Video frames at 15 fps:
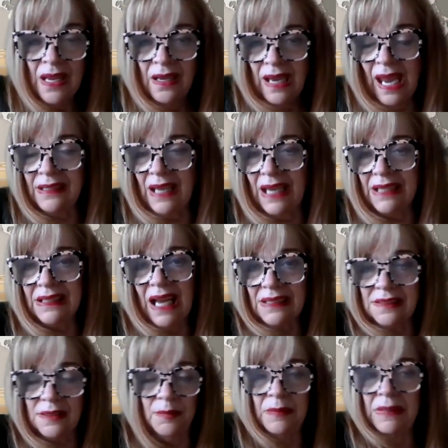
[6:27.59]
And I got
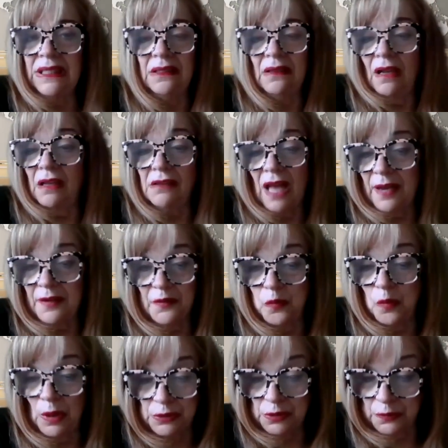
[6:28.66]
to meet a lot of
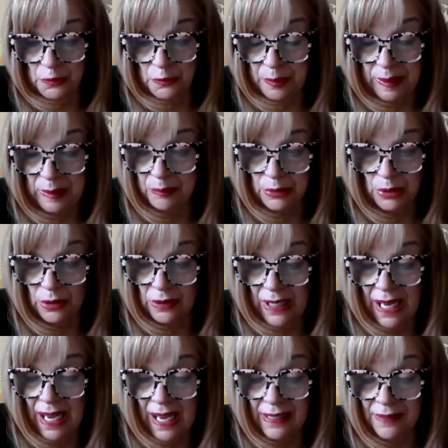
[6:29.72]
wonderful people
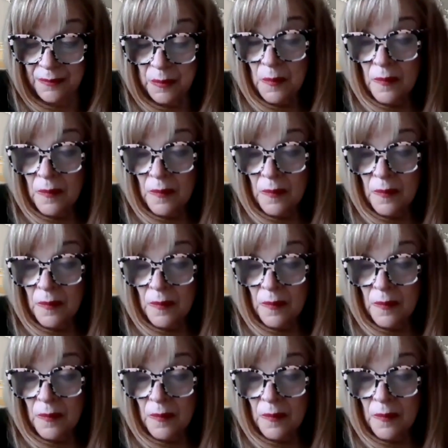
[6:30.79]
and